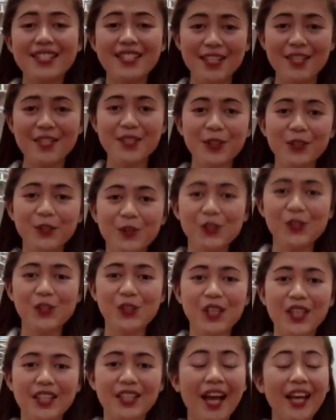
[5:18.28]
this
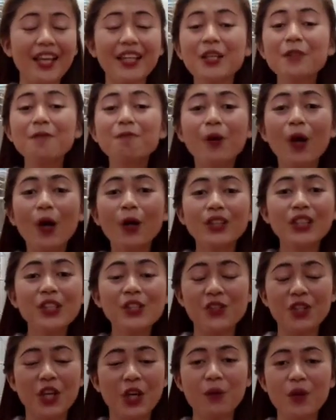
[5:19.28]
institution, I can proudly
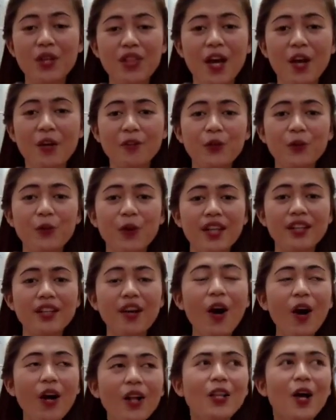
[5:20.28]
share with everyone
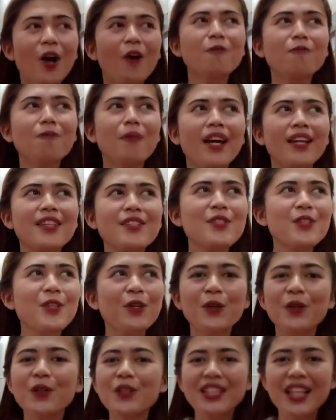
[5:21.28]
all of my
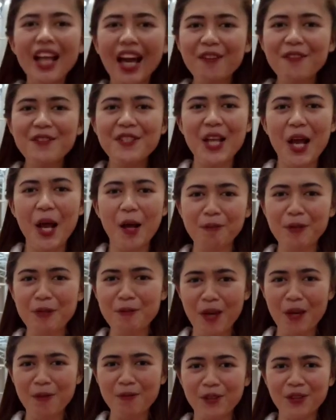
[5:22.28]
school life's happy
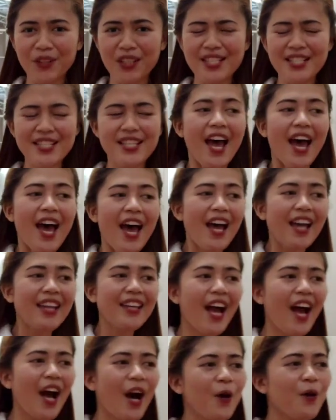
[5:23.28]
memories and
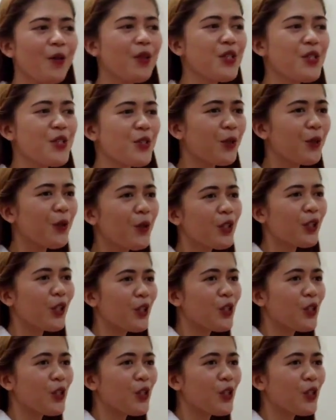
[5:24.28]
how the school